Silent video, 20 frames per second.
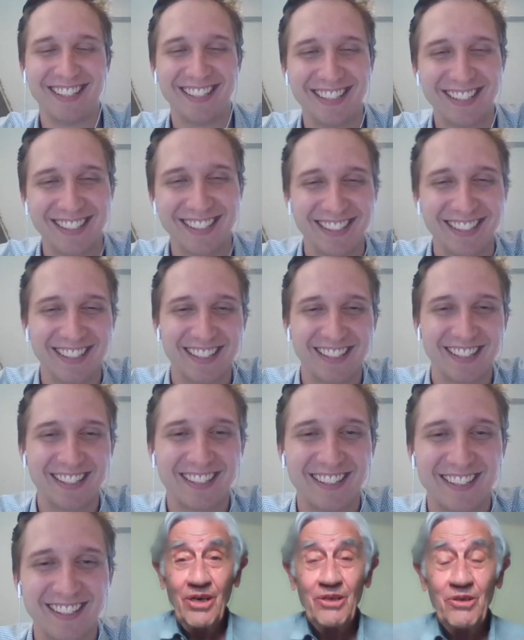So I had to
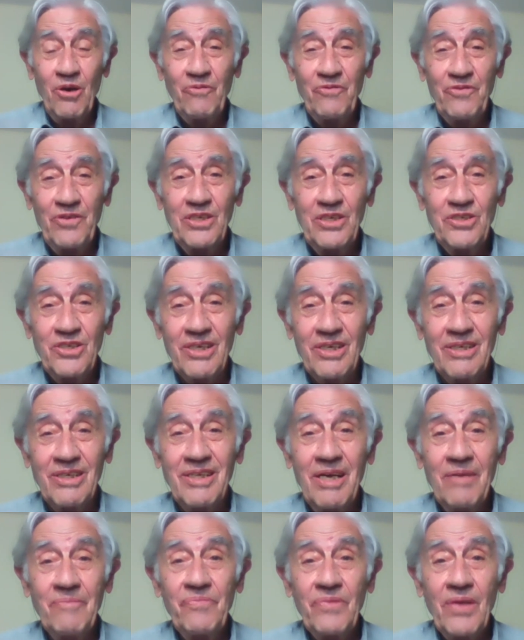learn Norwegian.
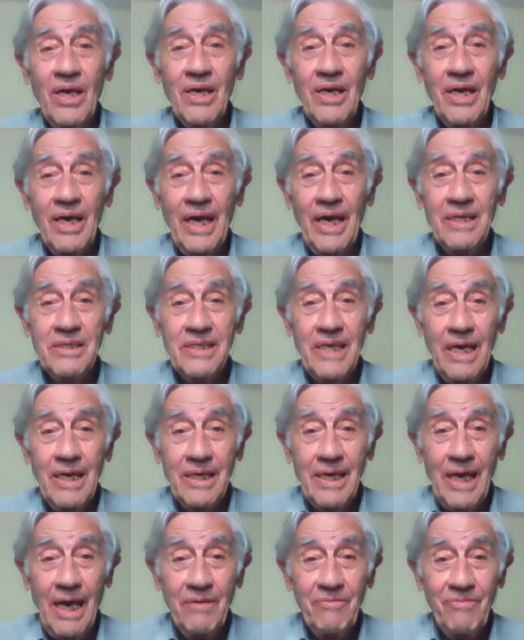And they
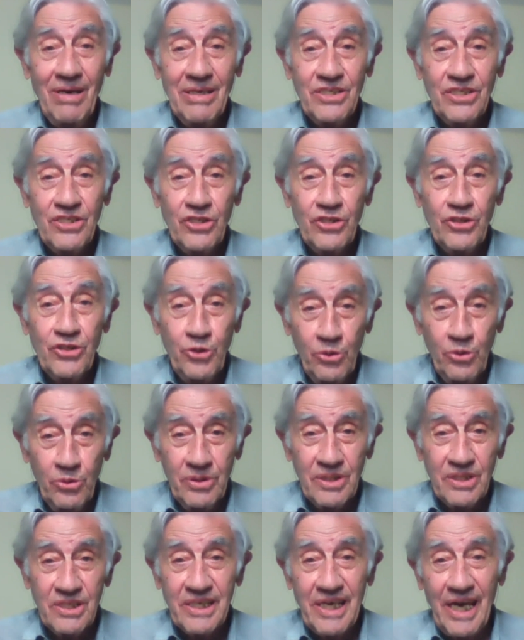gave us,
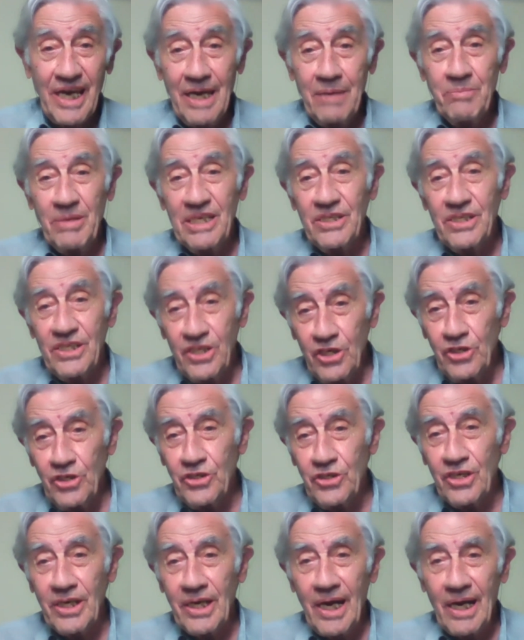students came and
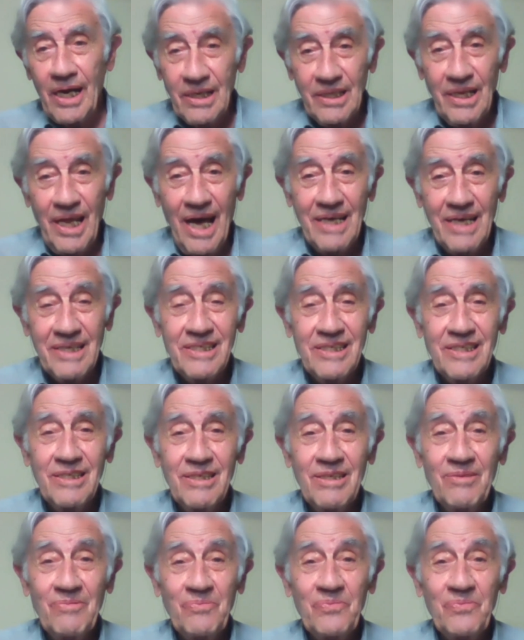teaching a class.